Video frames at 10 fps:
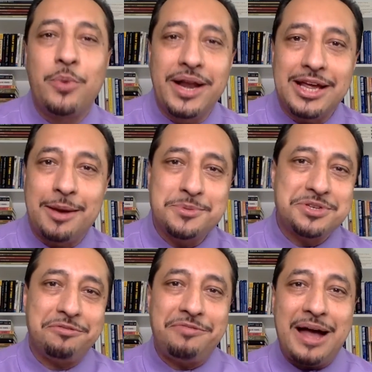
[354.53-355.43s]
when it comes
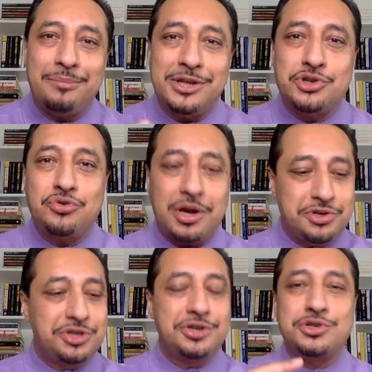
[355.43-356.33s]
to family
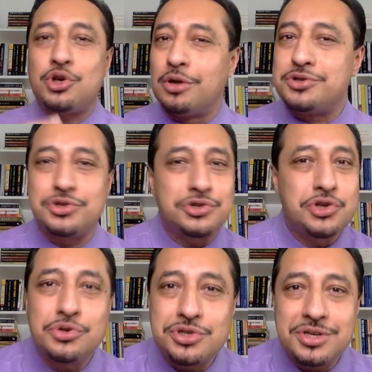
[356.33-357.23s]
structures,
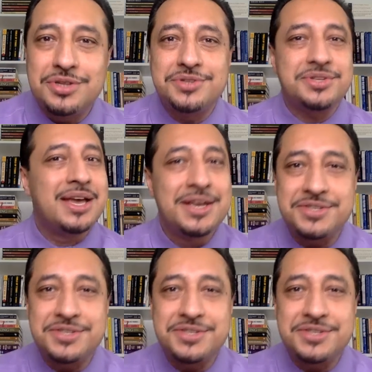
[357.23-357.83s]
constitutions,